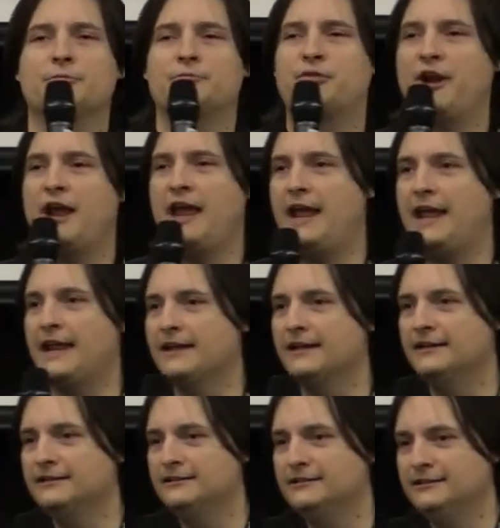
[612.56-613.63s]
You're
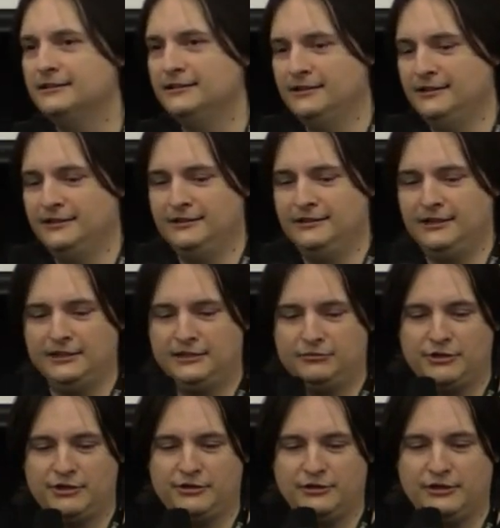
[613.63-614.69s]
prey.
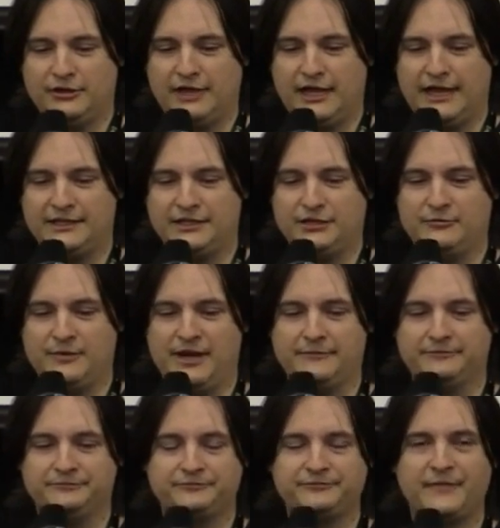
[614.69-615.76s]
That's what you look like to
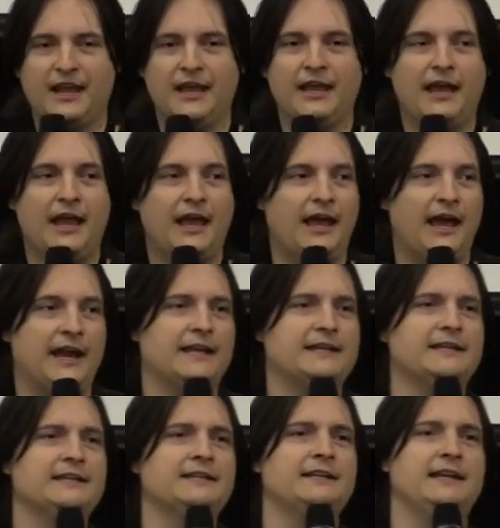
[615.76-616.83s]
me. And
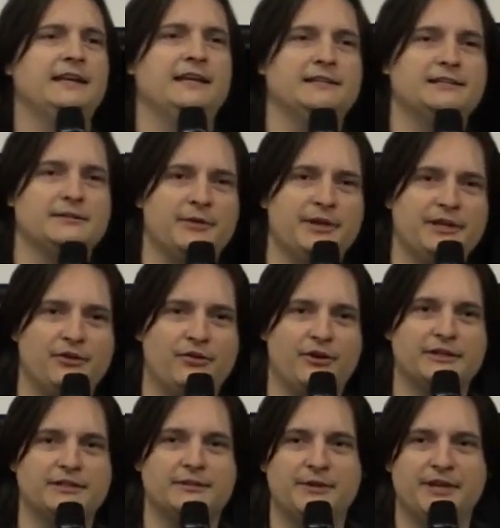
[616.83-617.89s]
I didn't get into
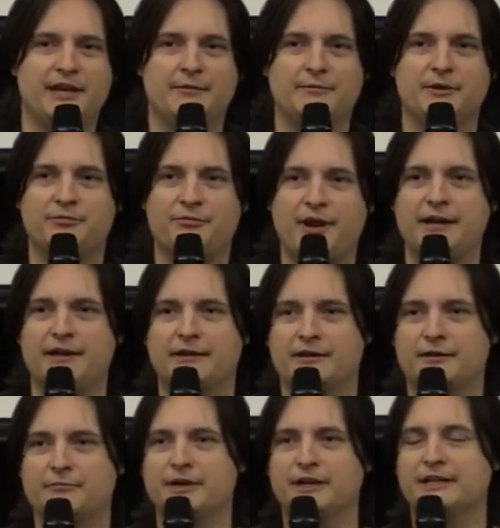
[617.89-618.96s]
Bitcoin to become a
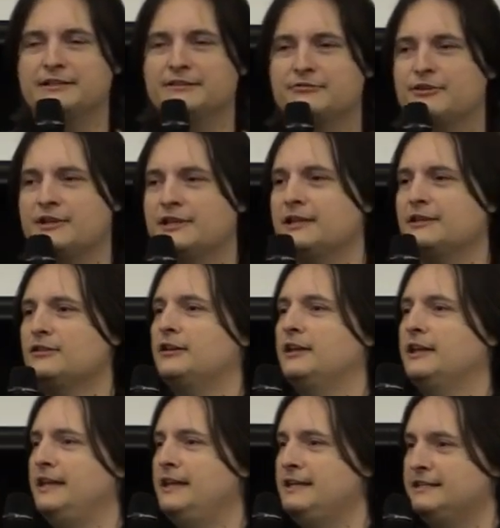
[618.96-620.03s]
predator, but it's really
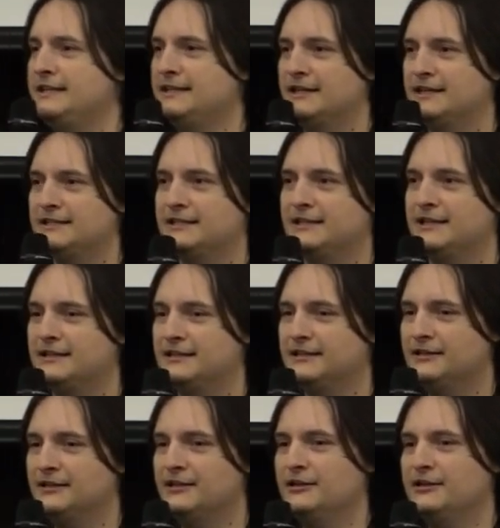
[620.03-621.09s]
looking easy, doesn't
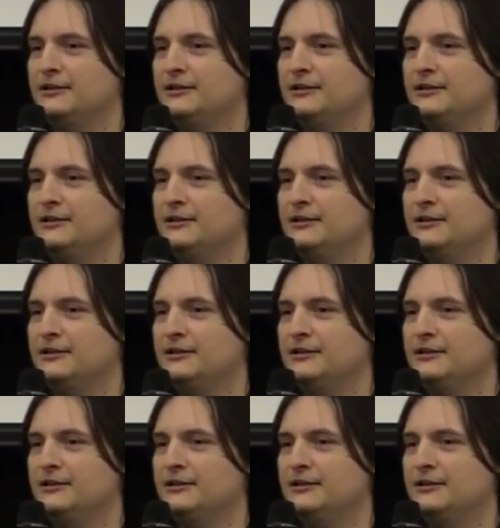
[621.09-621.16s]
it?